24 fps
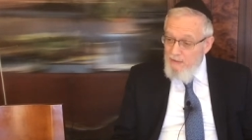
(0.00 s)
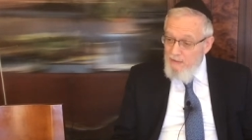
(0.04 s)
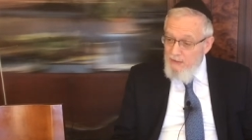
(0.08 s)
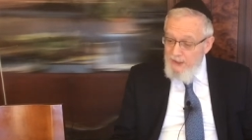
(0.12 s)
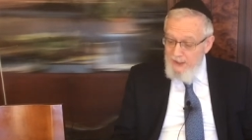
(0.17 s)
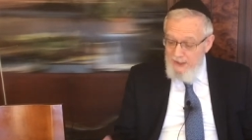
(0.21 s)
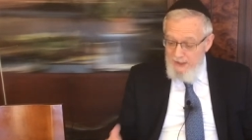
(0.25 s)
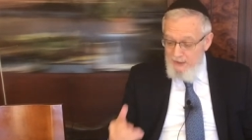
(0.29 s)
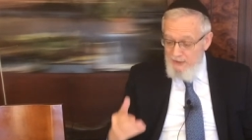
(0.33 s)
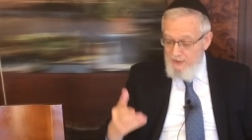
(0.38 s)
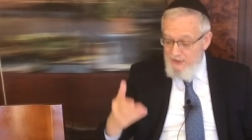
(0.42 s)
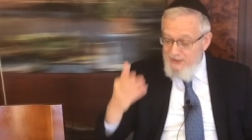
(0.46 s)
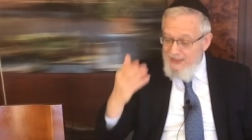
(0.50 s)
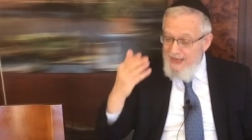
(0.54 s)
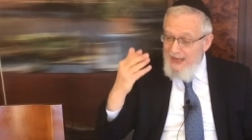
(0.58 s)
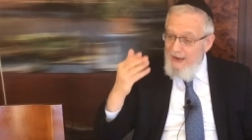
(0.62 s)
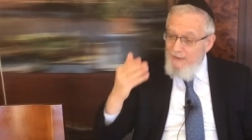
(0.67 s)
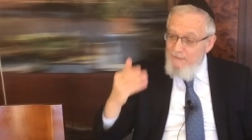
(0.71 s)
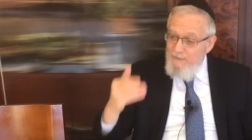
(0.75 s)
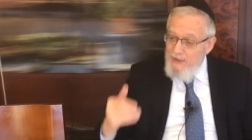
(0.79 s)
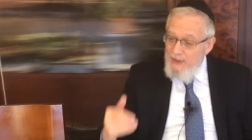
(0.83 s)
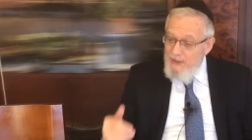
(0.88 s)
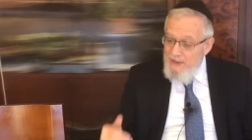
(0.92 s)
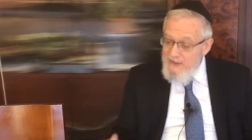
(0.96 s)
He
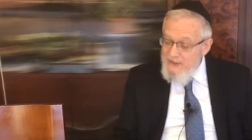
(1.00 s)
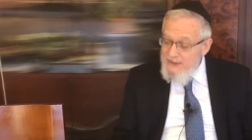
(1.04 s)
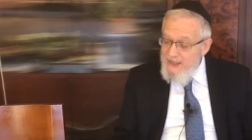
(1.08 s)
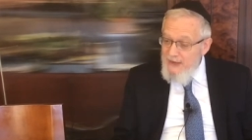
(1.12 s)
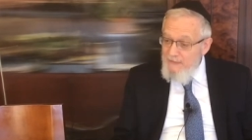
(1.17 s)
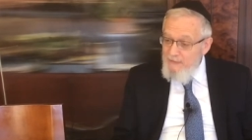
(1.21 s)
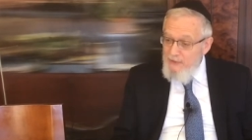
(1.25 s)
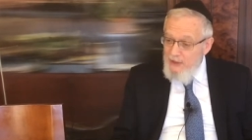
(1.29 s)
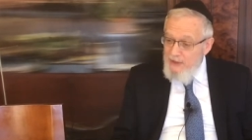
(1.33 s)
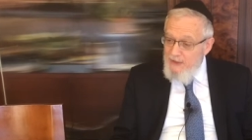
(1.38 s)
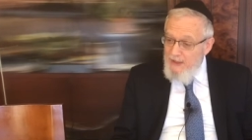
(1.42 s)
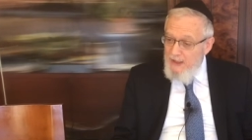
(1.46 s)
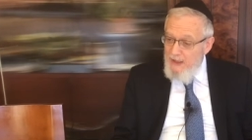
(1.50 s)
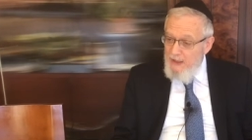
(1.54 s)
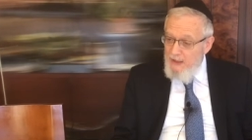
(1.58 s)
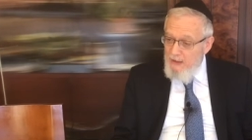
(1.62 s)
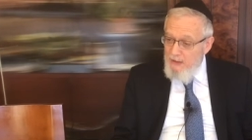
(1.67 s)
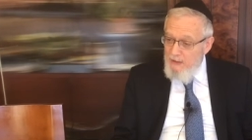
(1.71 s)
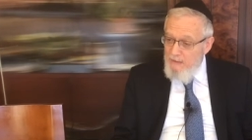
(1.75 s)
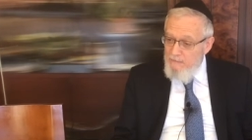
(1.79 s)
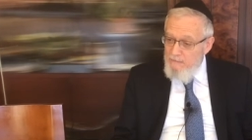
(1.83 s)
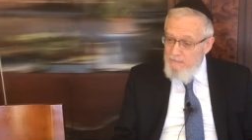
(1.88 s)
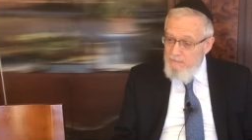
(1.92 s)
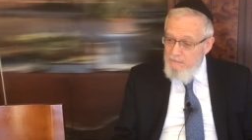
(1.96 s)
saved, he saved the
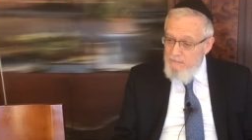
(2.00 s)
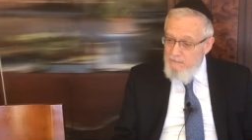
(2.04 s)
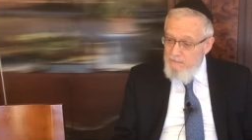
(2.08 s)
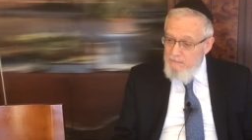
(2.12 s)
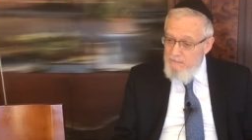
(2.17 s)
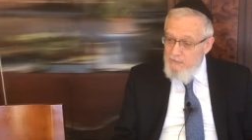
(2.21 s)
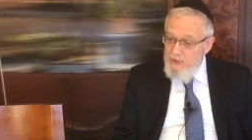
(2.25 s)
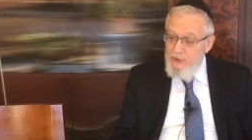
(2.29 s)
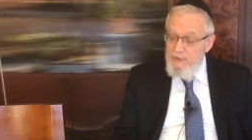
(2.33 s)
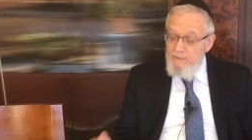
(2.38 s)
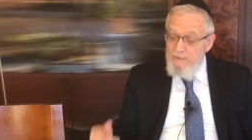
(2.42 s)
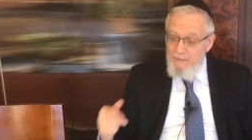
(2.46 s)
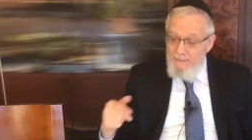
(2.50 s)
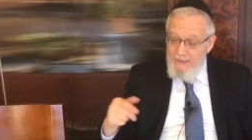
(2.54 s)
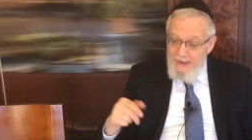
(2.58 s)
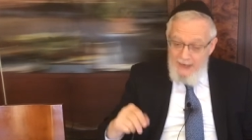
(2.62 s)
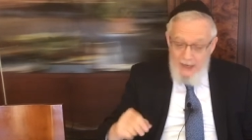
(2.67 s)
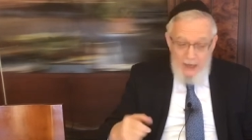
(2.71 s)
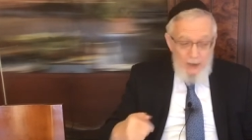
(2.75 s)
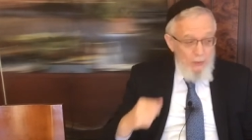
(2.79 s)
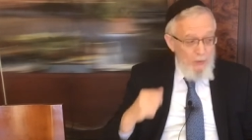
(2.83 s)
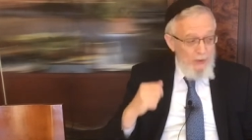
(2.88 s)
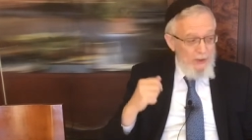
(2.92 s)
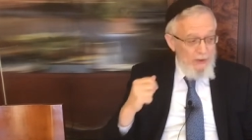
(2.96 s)
day. So from
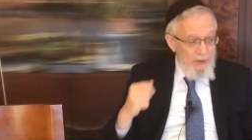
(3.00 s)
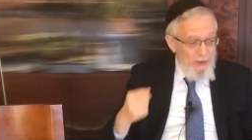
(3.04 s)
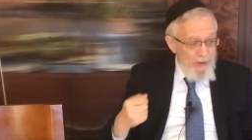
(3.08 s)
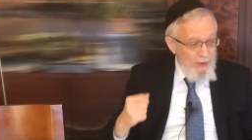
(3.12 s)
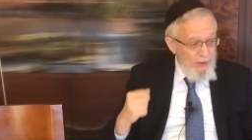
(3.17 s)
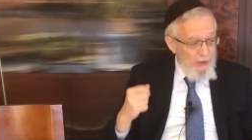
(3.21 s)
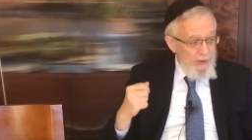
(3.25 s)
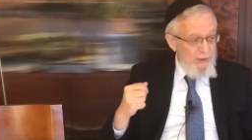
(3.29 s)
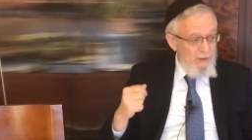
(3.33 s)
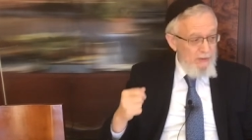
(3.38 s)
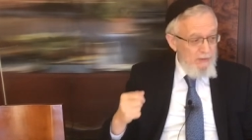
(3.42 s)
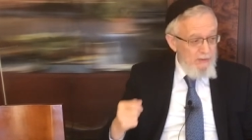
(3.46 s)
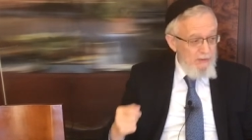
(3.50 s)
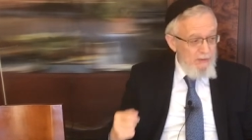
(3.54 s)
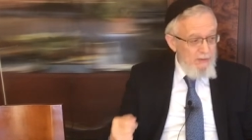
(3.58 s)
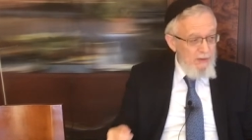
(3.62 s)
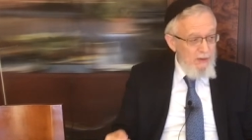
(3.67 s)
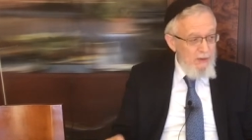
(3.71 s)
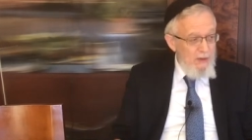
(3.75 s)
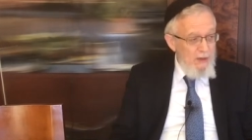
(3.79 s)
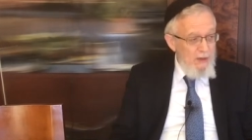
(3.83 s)
here we learn